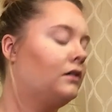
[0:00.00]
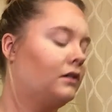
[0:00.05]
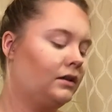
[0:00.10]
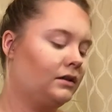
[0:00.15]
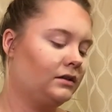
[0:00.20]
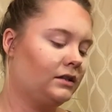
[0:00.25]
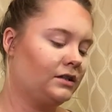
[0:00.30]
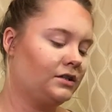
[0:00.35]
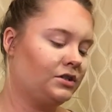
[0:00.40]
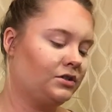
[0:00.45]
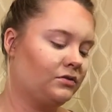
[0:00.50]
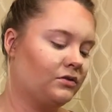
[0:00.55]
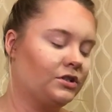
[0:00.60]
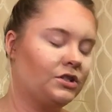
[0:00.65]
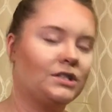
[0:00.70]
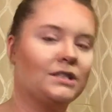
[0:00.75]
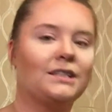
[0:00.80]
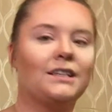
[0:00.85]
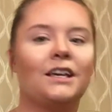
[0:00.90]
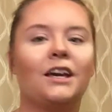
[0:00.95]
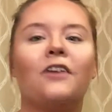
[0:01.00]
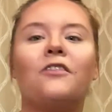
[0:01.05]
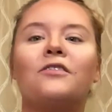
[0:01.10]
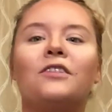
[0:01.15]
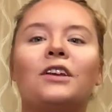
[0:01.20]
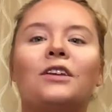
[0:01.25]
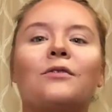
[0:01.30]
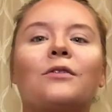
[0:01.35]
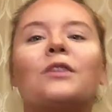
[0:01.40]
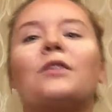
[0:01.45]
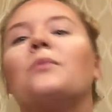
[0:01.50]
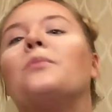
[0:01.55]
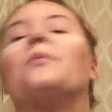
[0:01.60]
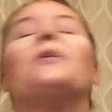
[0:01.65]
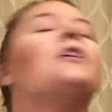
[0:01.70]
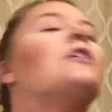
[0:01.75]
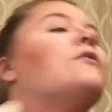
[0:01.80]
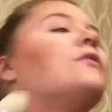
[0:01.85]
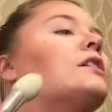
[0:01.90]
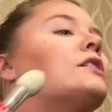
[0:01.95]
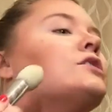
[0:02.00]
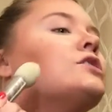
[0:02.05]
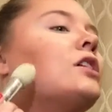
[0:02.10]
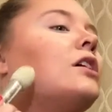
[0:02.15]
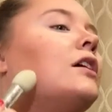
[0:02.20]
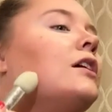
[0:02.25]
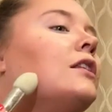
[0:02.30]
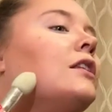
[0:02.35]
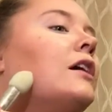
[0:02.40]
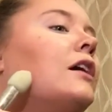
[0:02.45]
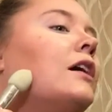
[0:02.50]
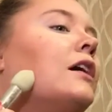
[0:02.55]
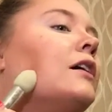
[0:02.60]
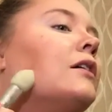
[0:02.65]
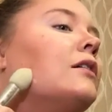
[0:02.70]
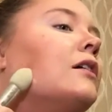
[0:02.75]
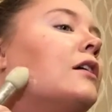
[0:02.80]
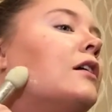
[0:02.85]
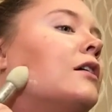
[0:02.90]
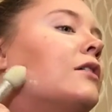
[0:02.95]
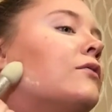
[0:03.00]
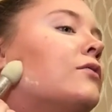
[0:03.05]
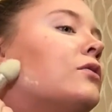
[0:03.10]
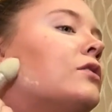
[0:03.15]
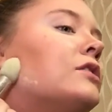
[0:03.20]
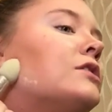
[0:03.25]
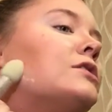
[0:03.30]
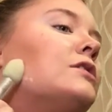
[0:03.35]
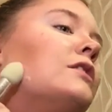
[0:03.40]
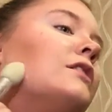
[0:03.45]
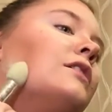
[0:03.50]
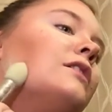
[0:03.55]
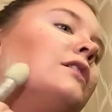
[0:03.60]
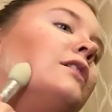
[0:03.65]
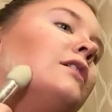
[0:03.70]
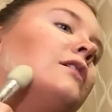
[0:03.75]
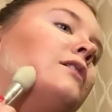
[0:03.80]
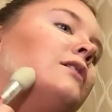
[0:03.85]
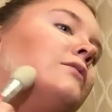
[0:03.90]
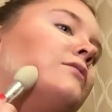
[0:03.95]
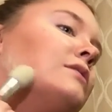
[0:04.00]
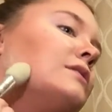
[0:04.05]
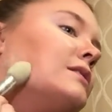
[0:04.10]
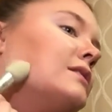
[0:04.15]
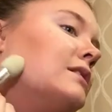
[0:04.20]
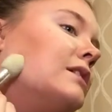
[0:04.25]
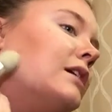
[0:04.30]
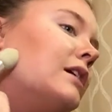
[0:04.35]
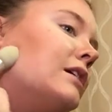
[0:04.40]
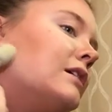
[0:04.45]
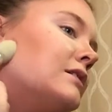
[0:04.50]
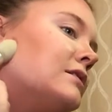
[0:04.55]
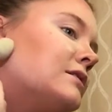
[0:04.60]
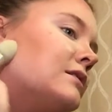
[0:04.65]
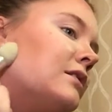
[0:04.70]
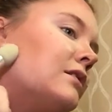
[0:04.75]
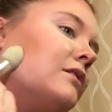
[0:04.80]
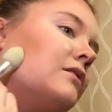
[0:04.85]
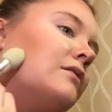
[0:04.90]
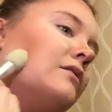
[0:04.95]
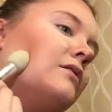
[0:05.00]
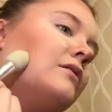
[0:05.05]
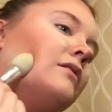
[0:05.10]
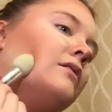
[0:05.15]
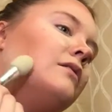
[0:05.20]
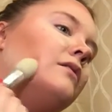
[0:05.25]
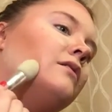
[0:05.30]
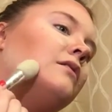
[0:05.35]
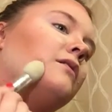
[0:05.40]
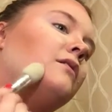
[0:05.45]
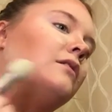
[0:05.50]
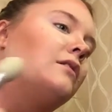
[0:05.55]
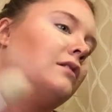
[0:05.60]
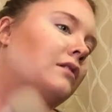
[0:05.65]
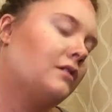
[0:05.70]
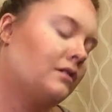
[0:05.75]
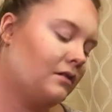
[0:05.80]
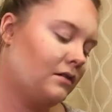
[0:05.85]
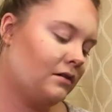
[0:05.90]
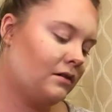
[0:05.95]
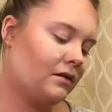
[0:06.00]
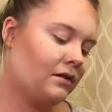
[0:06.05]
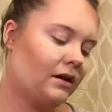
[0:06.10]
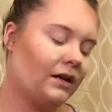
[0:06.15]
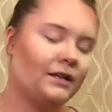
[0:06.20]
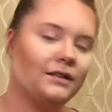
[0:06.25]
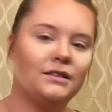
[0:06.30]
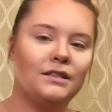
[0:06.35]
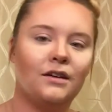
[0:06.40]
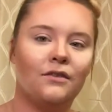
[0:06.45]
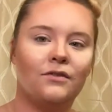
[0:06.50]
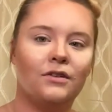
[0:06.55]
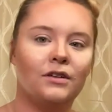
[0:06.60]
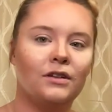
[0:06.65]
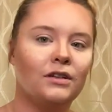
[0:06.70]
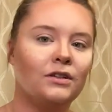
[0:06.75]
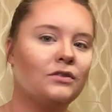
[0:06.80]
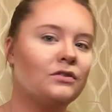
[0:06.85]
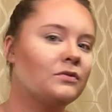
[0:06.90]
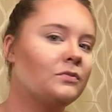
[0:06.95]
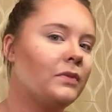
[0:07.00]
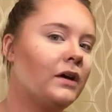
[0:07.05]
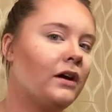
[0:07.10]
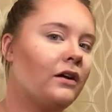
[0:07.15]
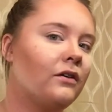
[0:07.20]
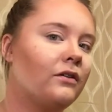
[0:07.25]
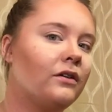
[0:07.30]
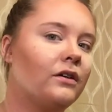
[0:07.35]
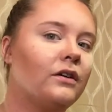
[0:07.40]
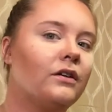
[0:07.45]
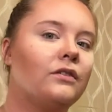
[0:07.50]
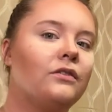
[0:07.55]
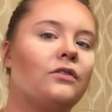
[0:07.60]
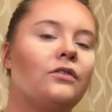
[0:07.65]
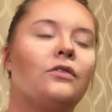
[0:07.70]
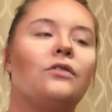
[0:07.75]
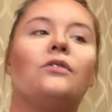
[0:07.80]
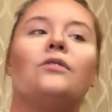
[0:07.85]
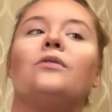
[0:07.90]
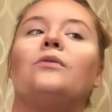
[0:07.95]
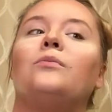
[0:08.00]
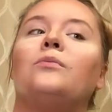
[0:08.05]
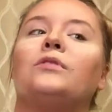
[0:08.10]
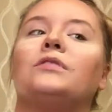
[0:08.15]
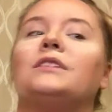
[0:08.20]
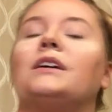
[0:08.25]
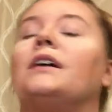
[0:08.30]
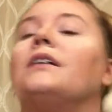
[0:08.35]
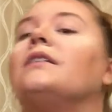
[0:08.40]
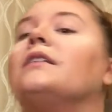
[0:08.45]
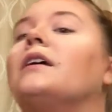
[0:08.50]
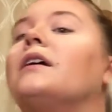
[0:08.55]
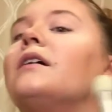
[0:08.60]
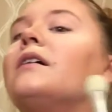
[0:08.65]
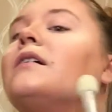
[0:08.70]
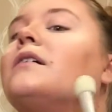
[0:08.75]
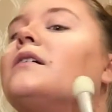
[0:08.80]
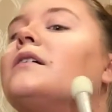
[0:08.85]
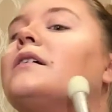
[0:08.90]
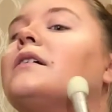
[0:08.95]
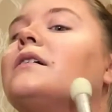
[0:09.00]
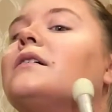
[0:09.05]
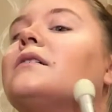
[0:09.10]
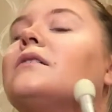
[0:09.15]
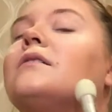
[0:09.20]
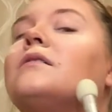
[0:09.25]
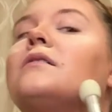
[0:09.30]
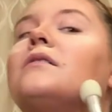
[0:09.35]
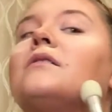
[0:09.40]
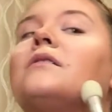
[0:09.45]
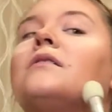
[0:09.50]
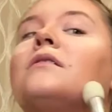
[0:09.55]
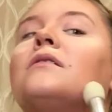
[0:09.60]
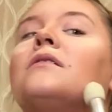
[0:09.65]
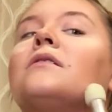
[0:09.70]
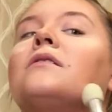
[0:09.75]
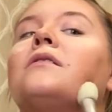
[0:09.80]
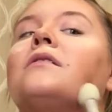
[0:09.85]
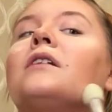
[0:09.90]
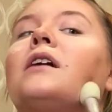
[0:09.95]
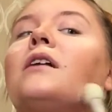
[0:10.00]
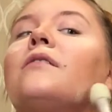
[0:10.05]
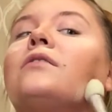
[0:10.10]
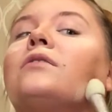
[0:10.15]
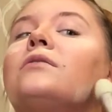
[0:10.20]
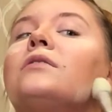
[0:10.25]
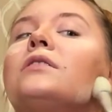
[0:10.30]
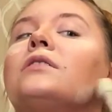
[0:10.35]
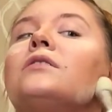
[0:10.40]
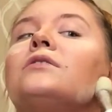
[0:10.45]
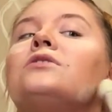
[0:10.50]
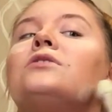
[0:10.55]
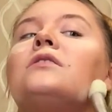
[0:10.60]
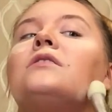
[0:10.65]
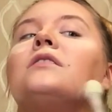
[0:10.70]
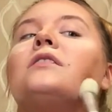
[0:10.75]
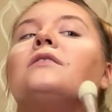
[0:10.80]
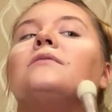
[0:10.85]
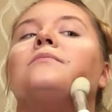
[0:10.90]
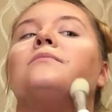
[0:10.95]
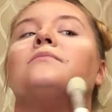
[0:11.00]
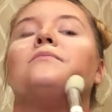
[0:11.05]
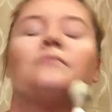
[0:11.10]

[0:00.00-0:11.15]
Unless you were just gifted with a perfect jawline. Unfortunately, I was not, so I definitely use powder to pretend that I have a really good jawline.